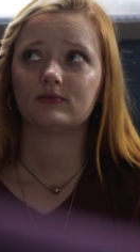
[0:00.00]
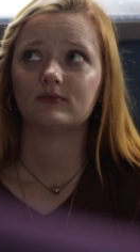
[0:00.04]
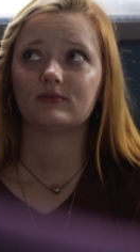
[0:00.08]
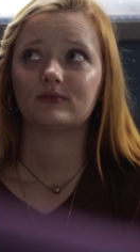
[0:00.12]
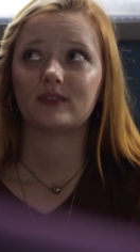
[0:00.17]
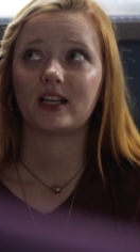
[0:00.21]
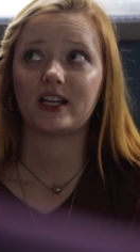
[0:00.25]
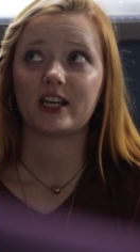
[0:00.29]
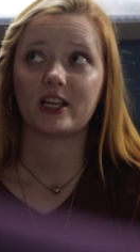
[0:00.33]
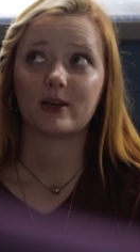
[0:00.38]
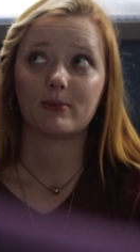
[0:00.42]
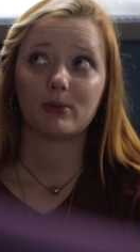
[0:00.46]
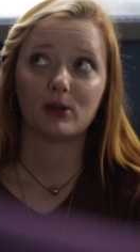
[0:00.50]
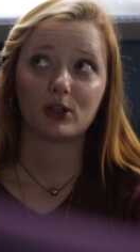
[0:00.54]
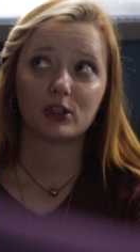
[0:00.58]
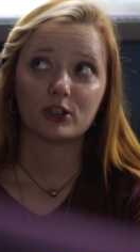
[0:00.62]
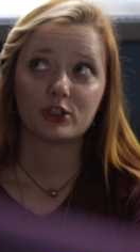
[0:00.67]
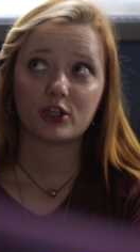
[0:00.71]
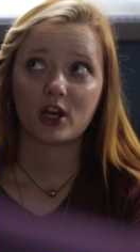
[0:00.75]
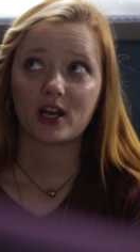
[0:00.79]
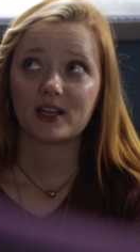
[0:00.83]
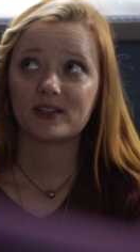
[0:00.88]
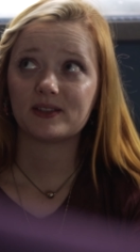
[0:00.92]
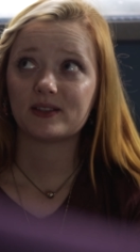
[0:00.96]
then he
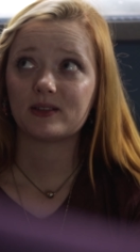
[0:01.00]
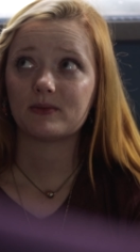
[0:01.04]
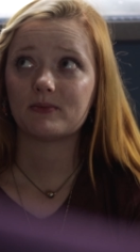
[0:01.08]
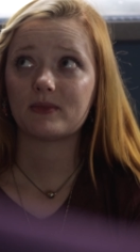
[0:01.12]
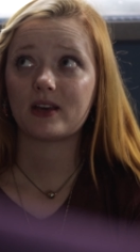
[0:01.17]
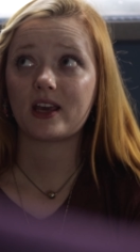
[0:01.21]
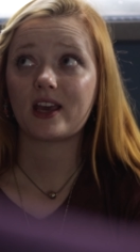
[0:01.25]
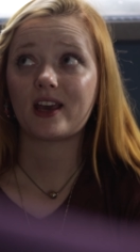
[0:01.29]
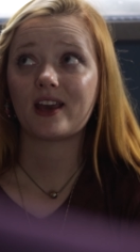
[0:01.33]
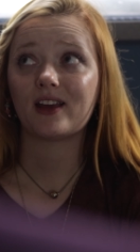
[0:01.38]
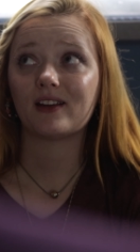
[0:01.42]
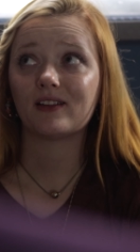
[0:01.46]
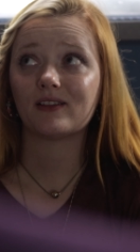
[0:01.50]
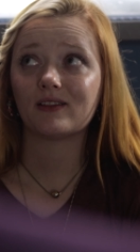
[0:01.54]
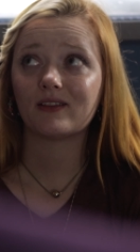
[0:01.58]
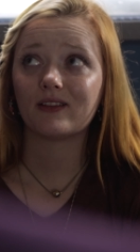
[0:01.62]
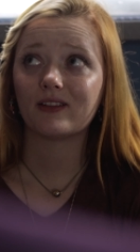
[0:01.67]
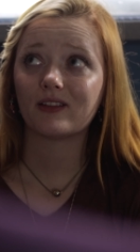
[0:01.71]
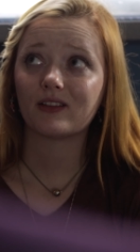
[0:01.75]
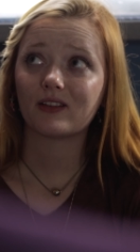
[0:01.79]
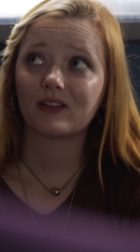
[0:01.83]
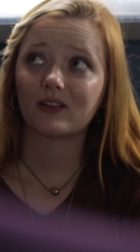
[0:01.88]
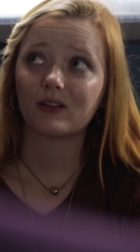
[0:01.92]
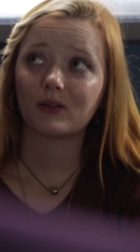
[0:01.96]
apologized to me and
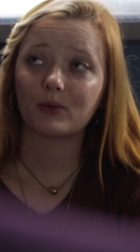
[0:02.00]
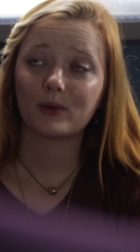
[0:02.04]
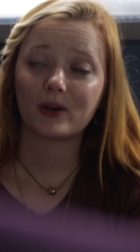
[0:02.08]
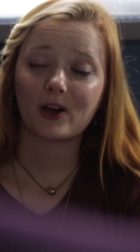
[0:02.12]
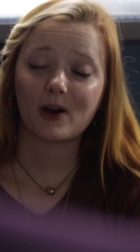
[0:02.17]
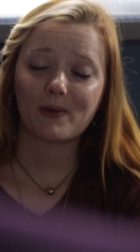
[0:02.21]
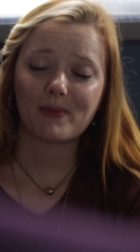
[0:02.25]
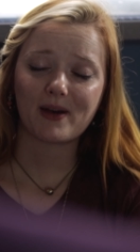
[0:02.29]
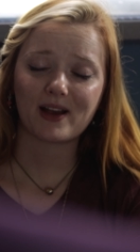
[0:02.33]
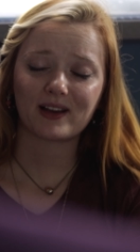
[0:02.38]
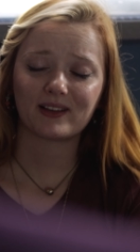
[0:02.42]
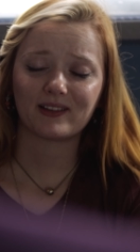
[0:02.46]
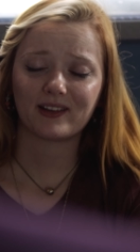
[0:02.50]
we got back